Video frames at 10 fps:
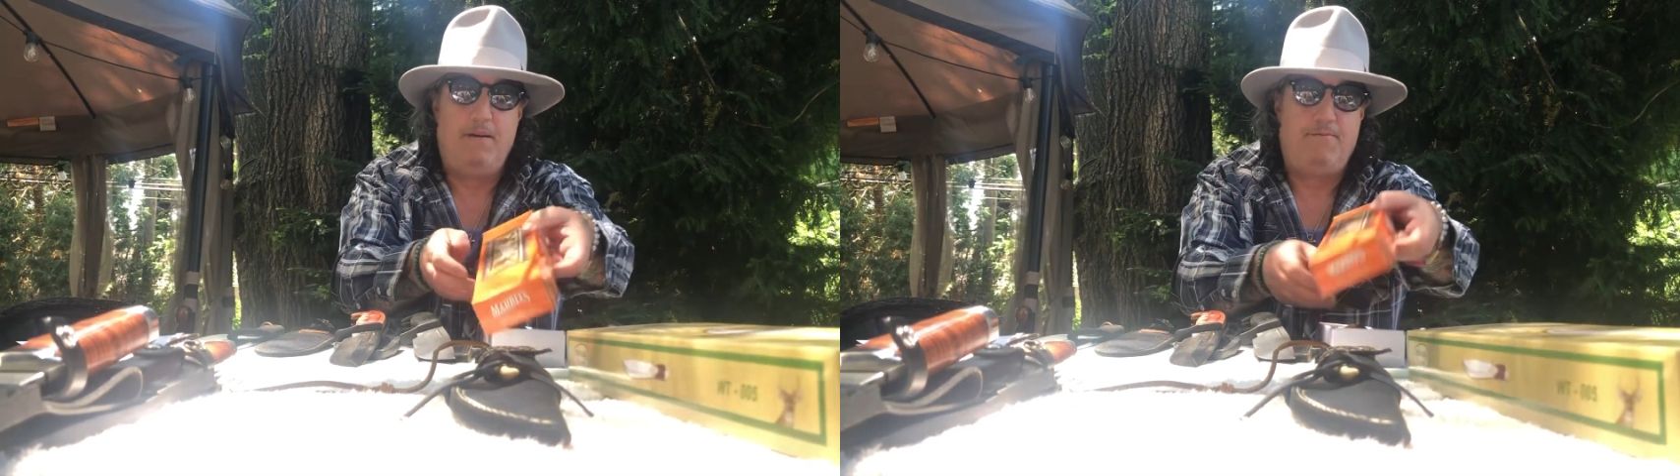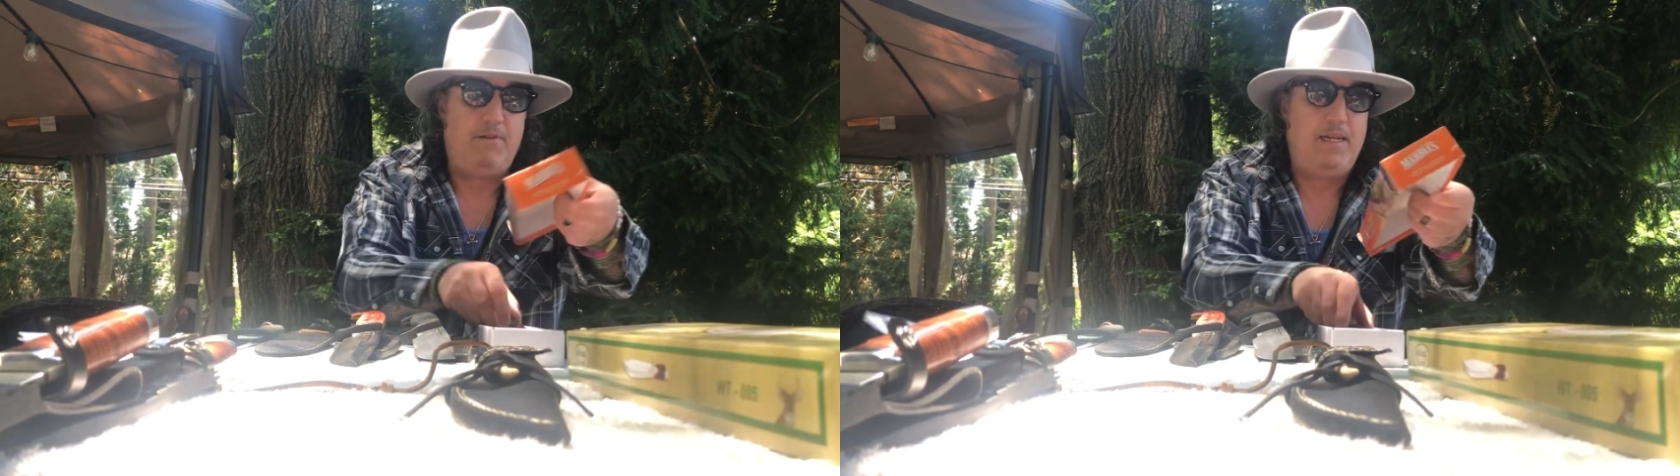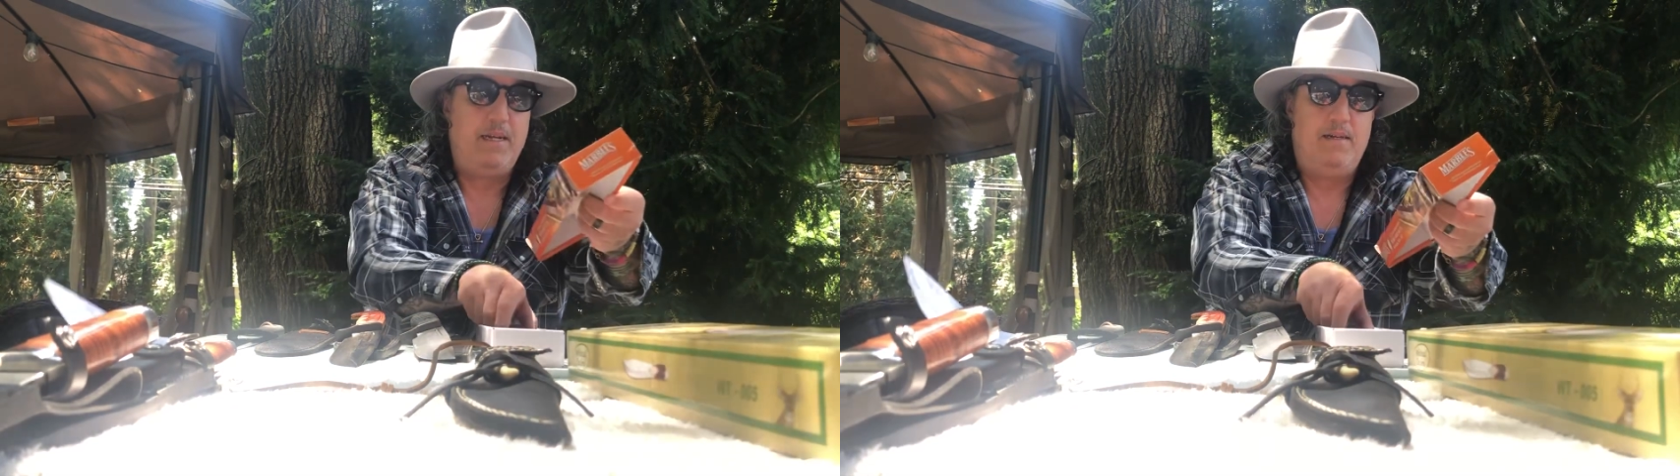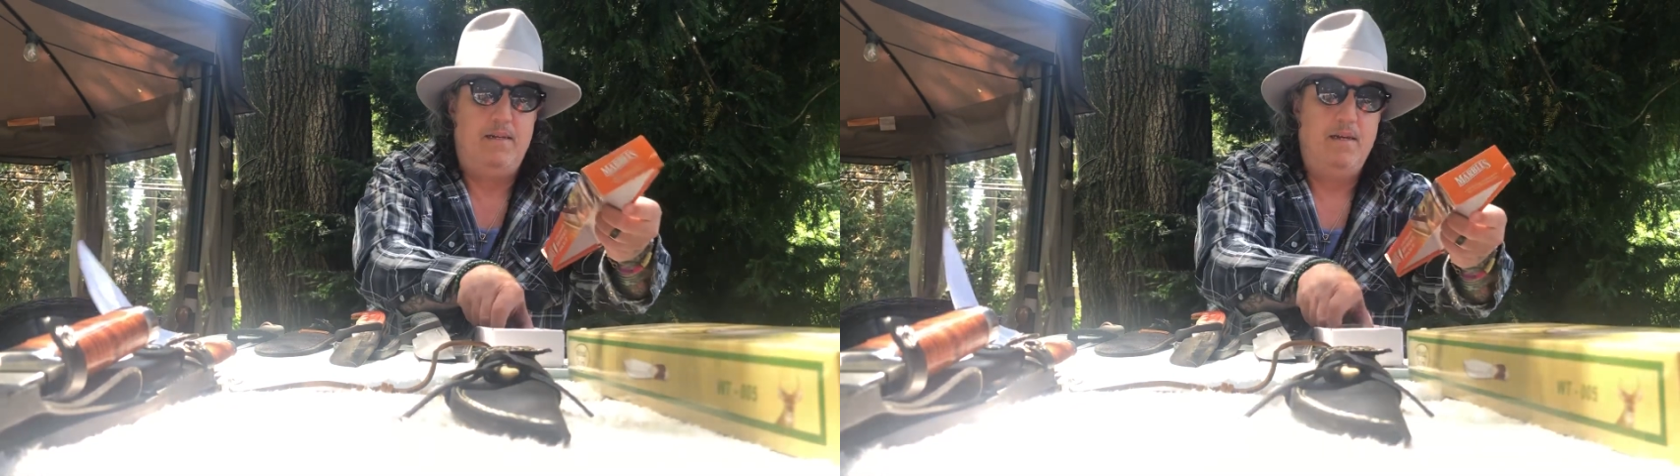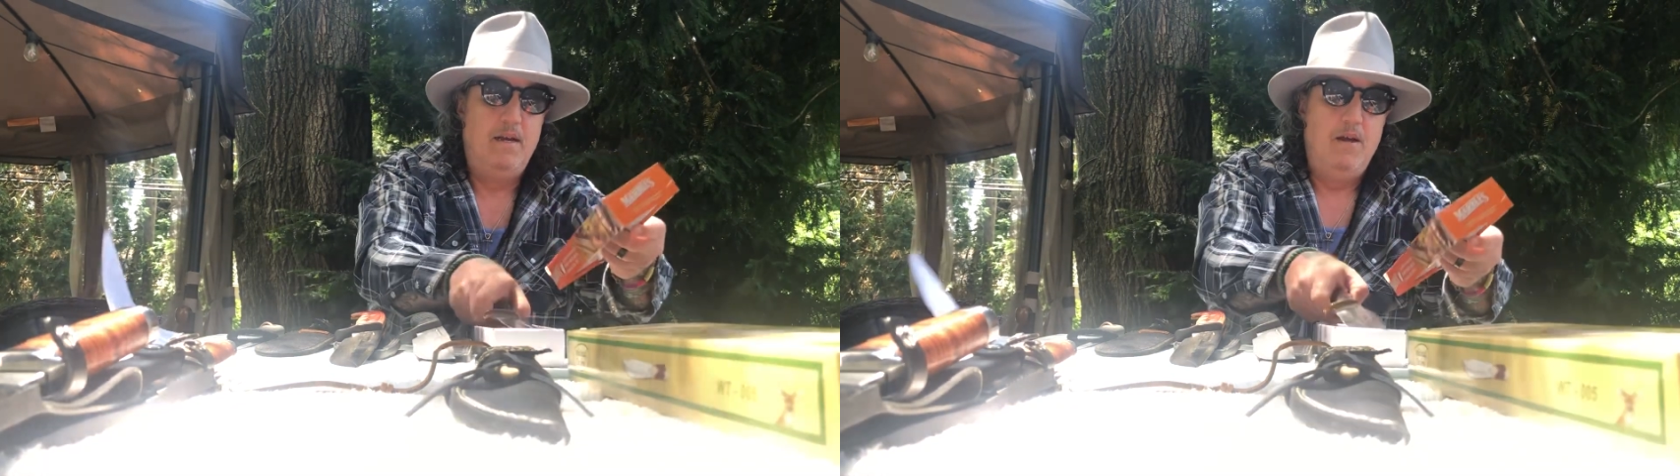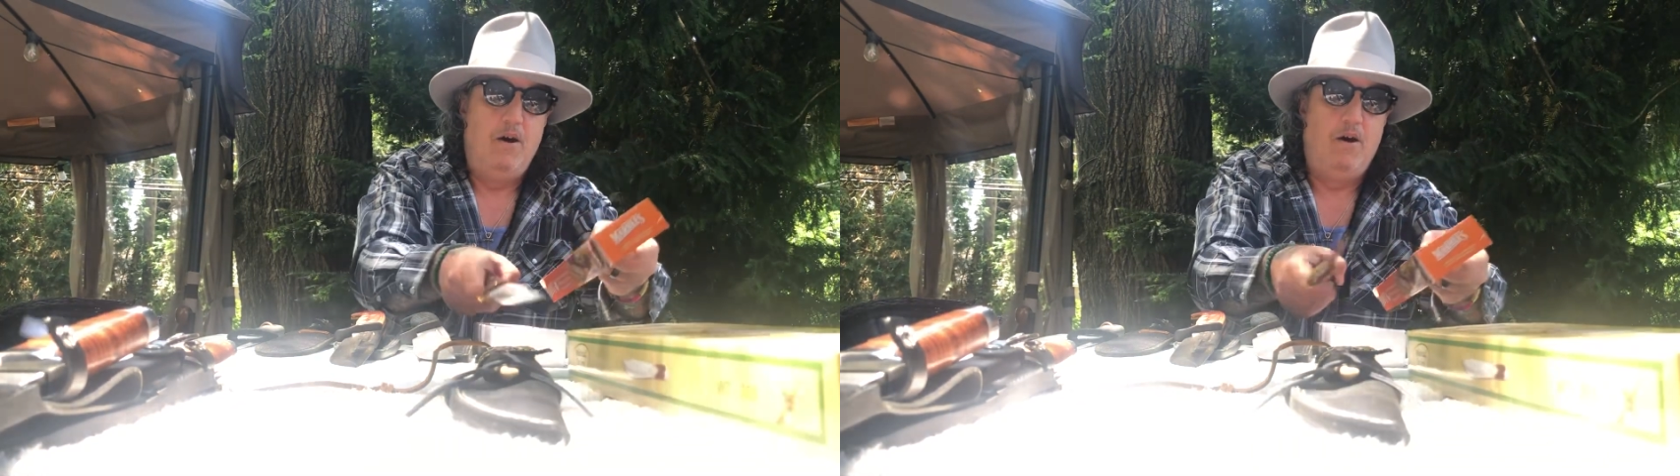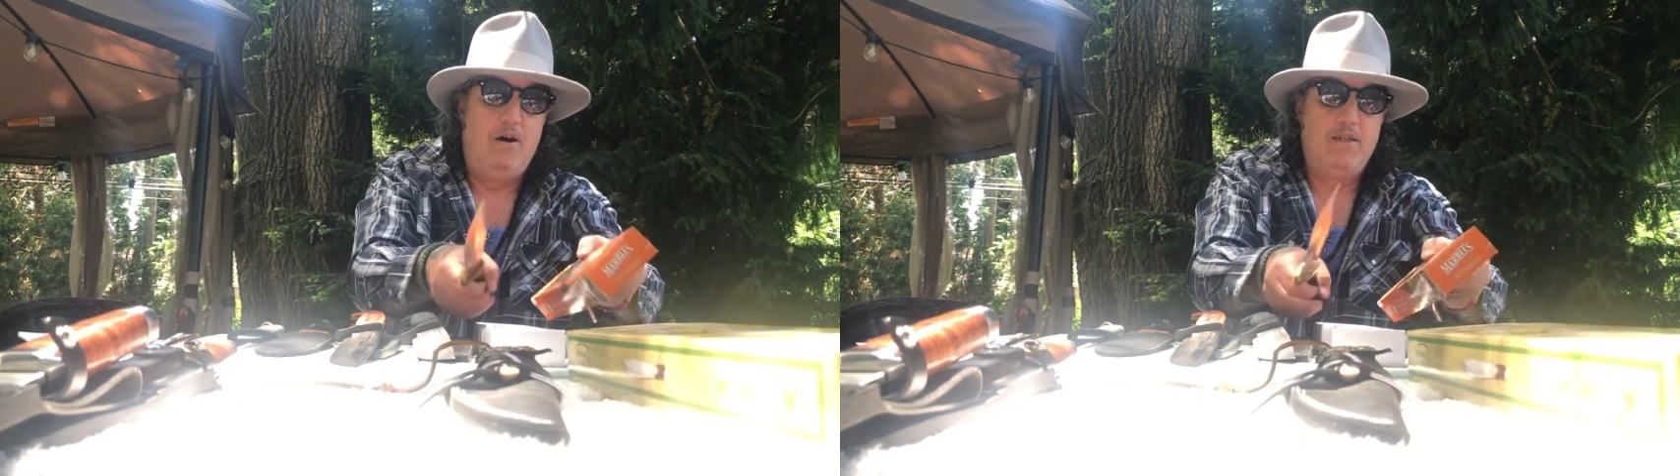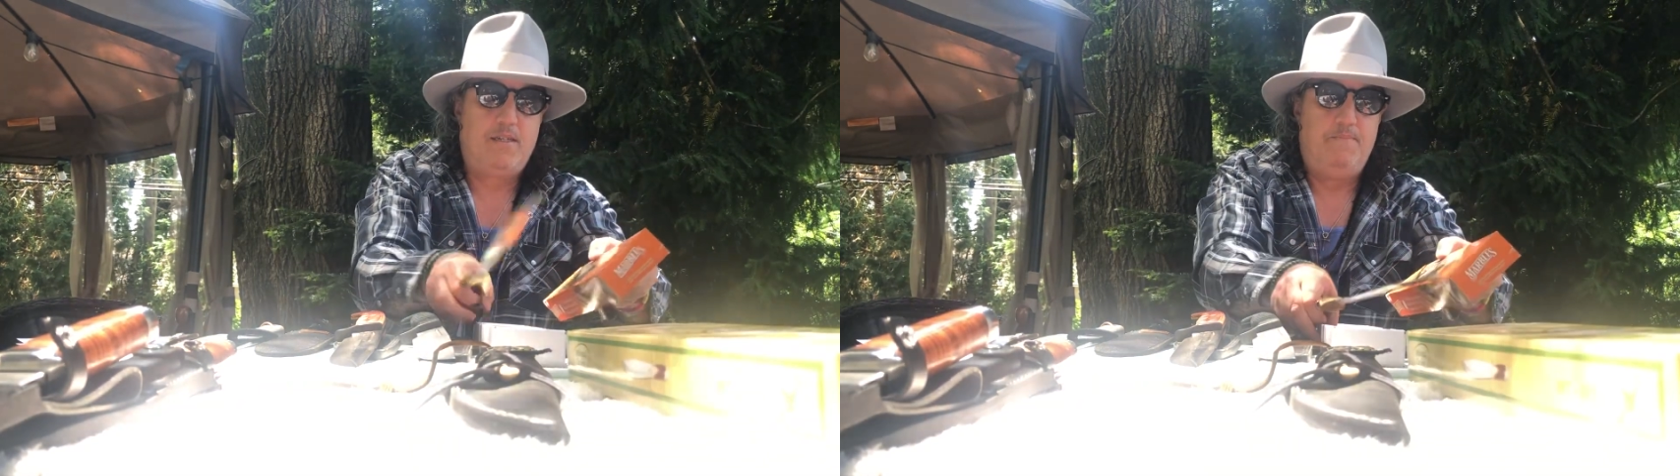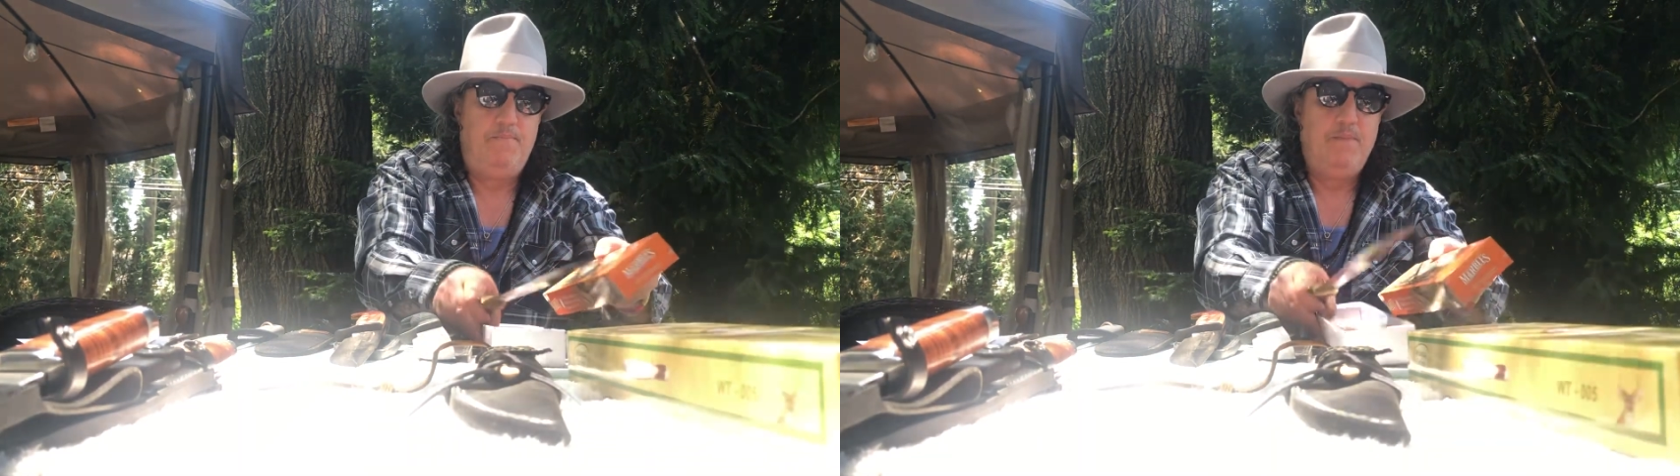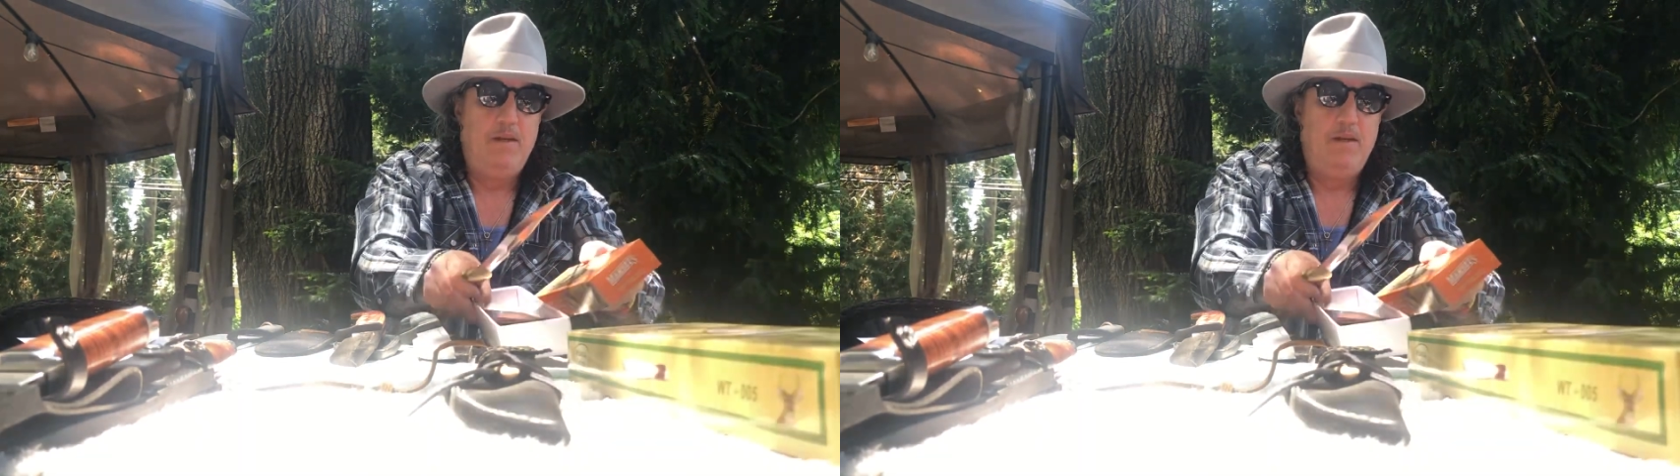freaking awesome,